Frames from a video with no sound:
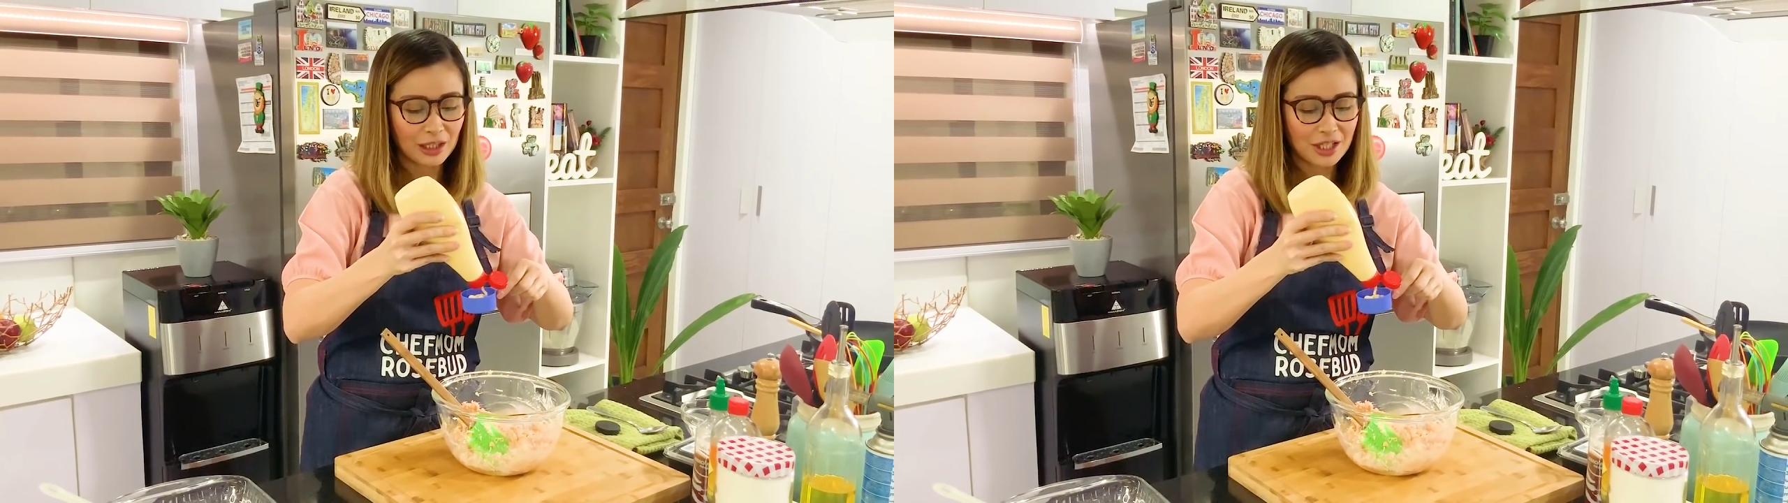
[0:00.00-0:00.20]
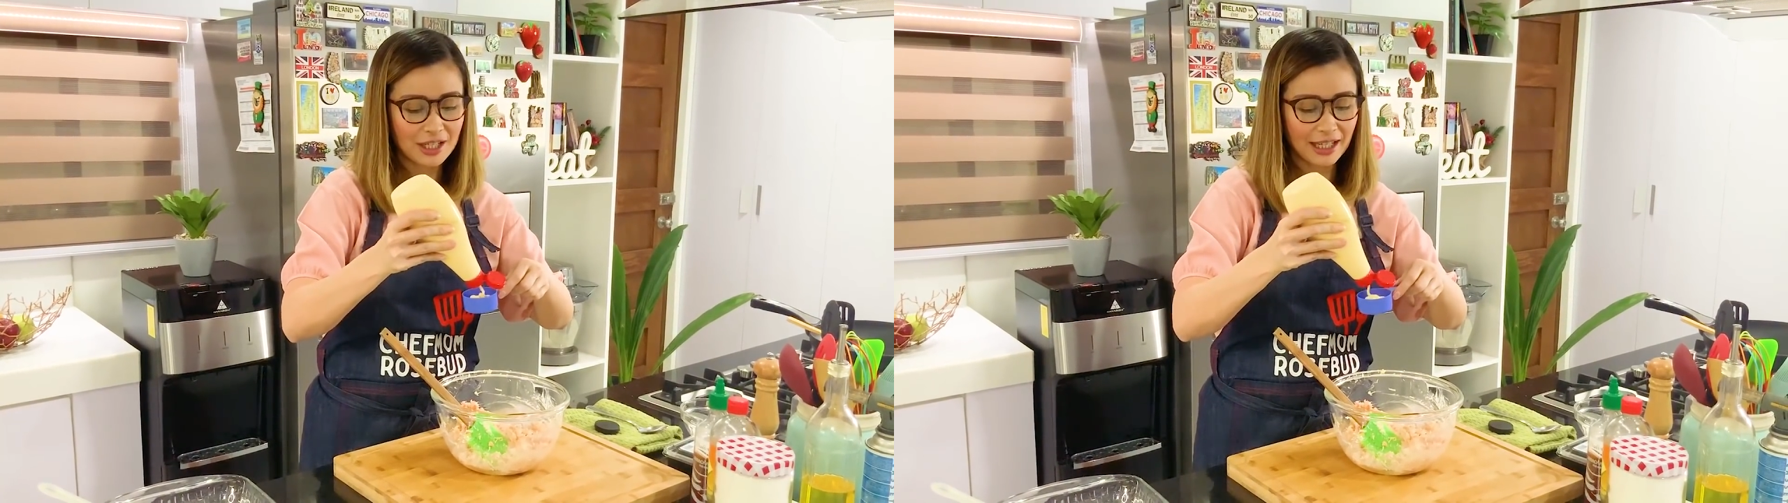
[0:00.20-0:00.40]

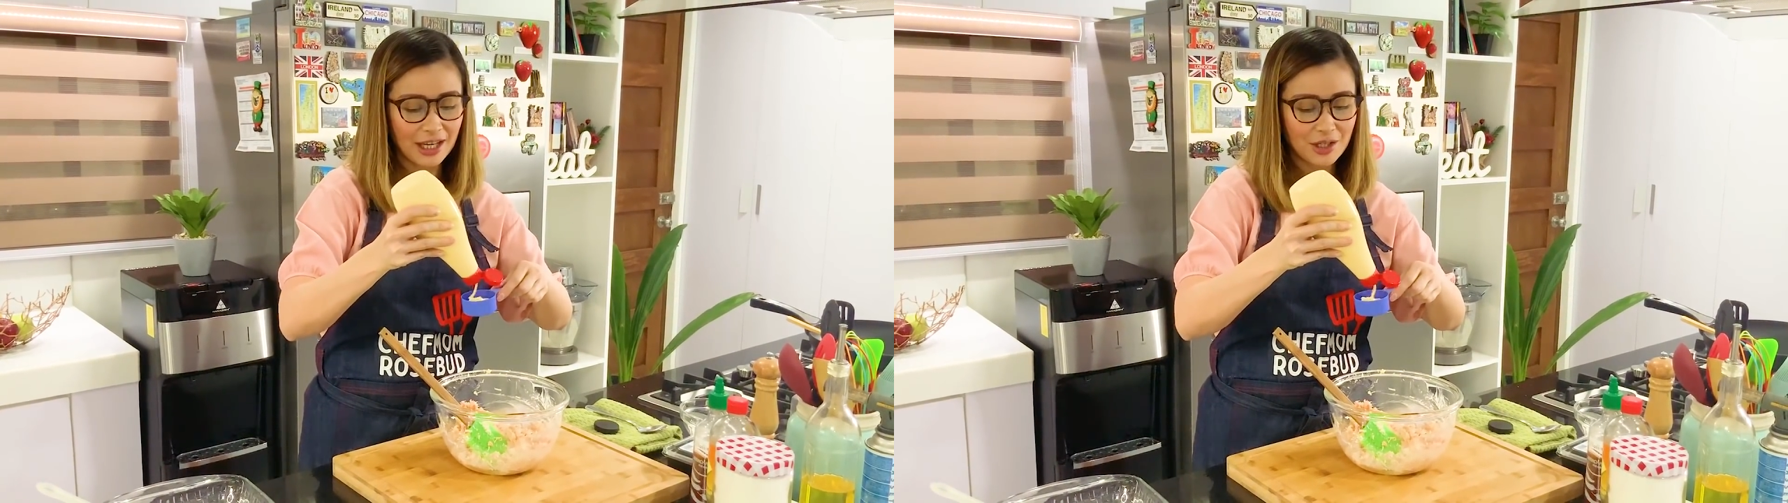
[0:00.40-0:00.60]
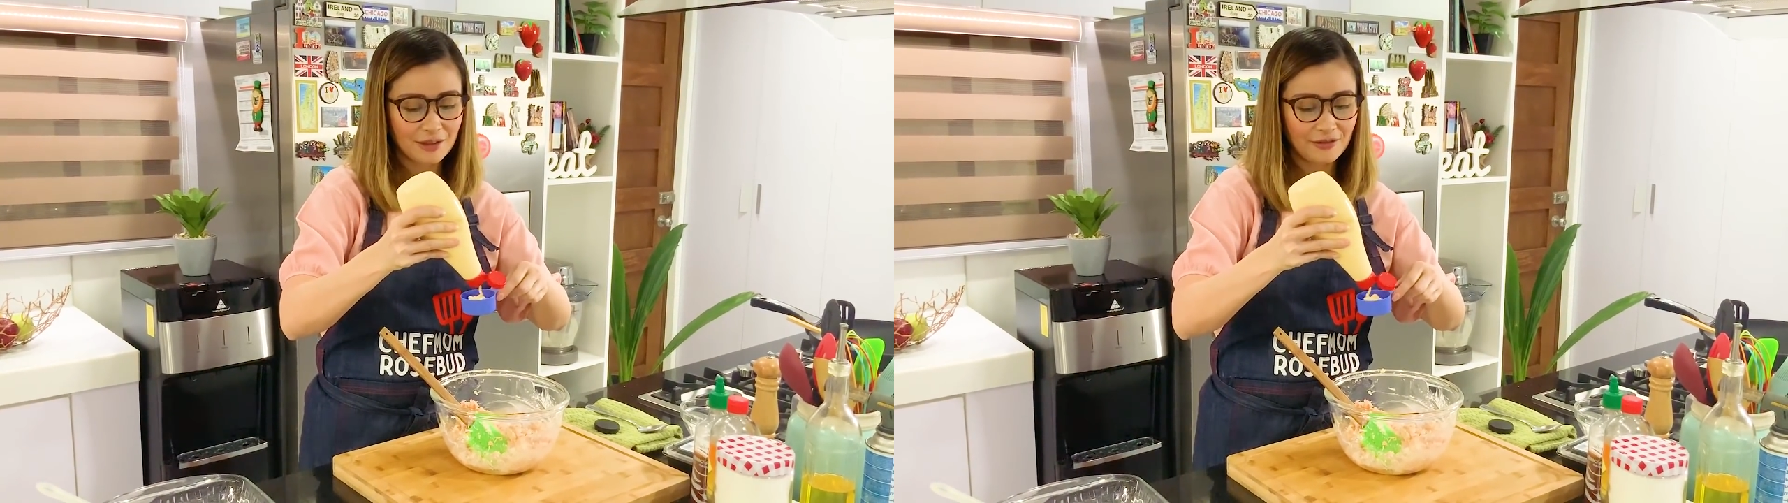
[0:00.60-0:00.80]
lang siyang
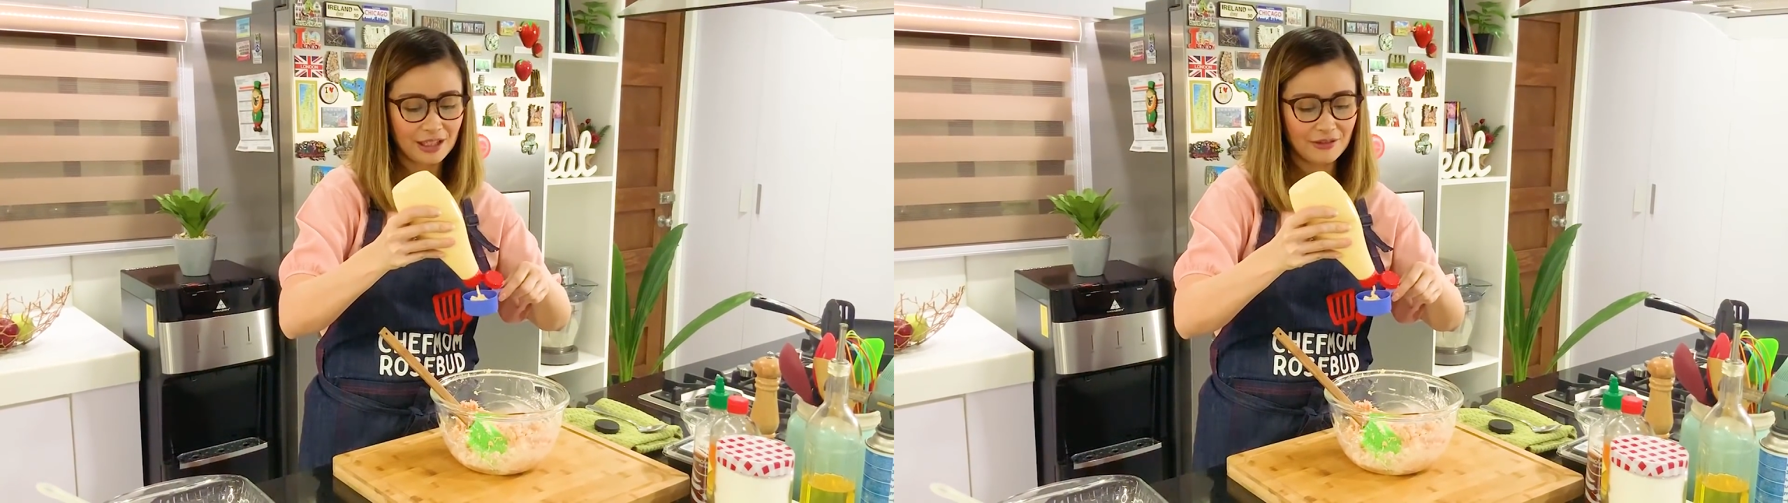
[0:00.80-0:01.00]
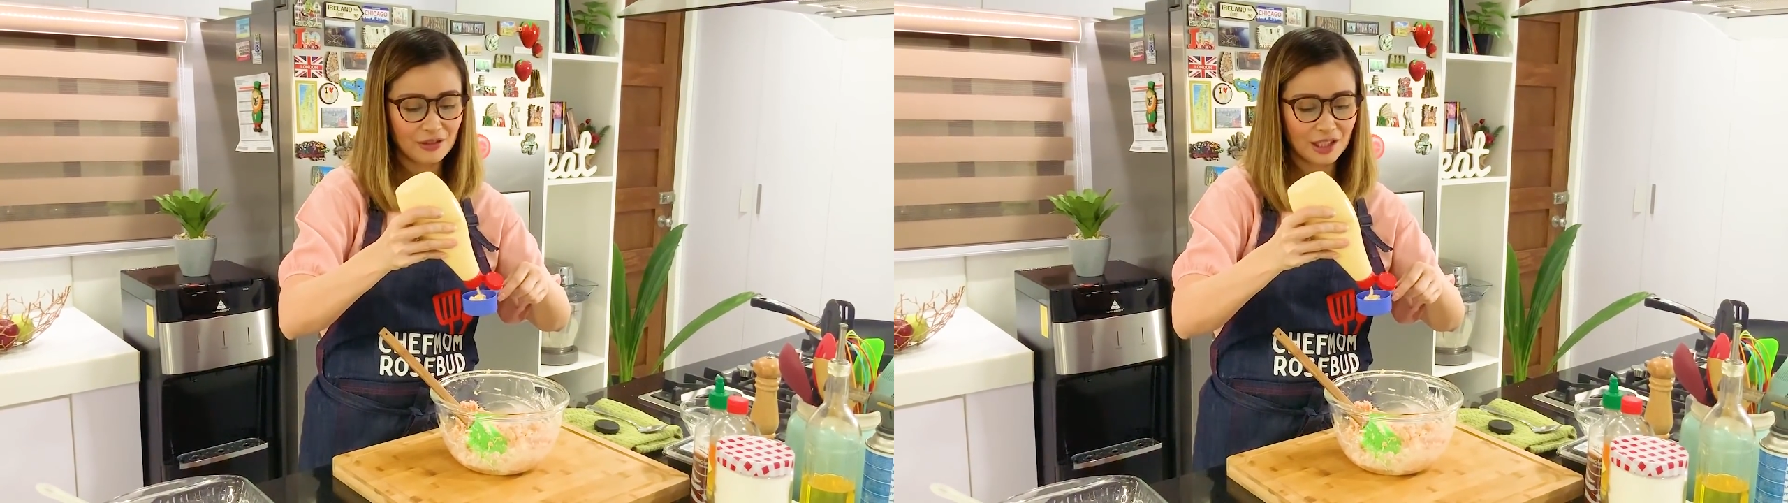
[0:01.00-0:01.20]
Asian
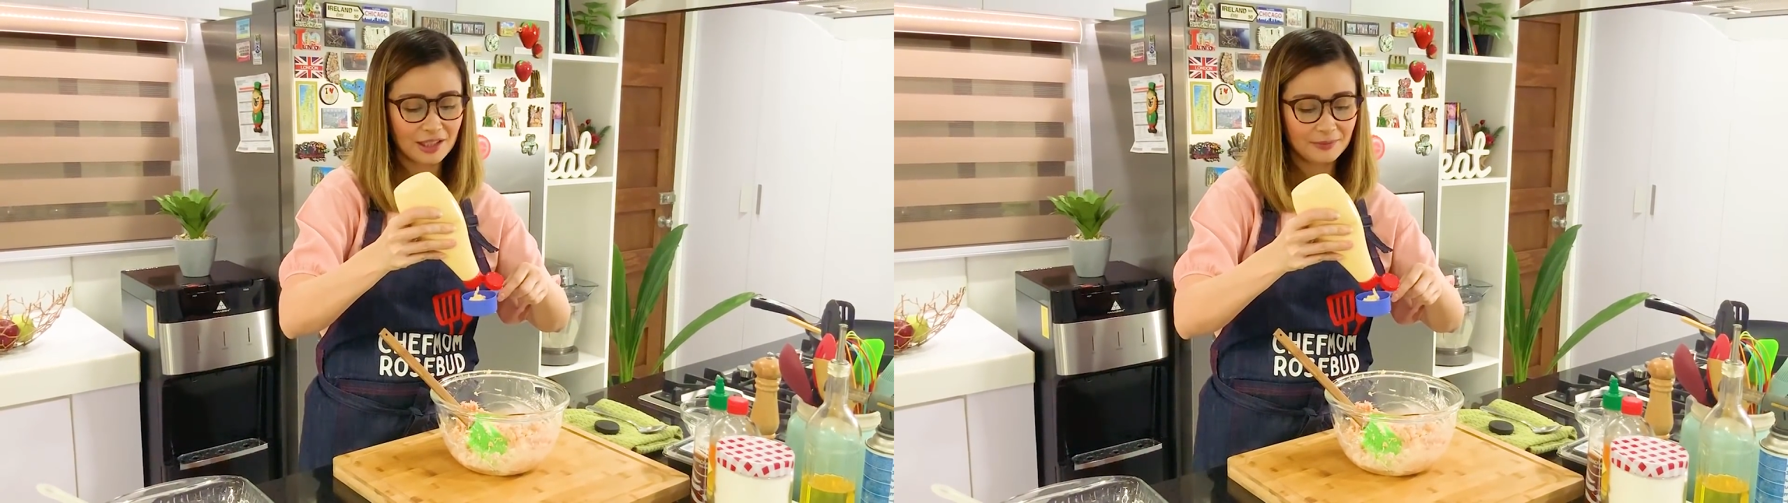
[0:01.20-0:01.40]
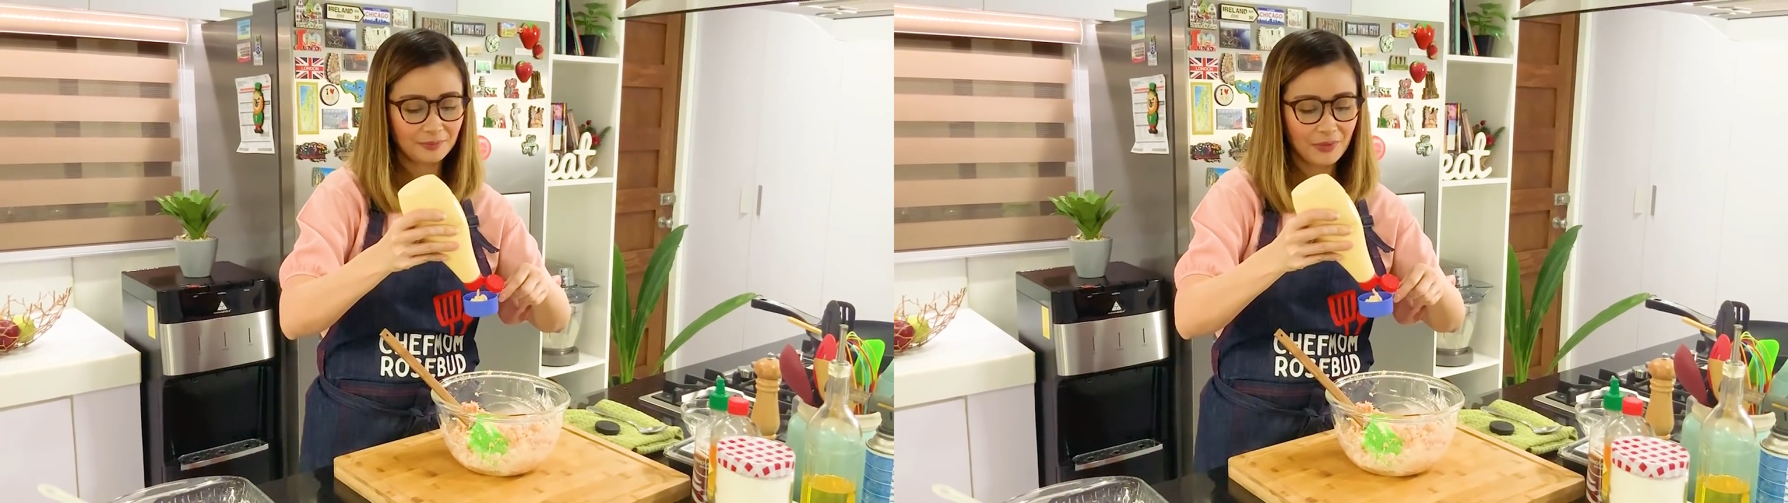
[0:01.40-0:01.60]
flavor.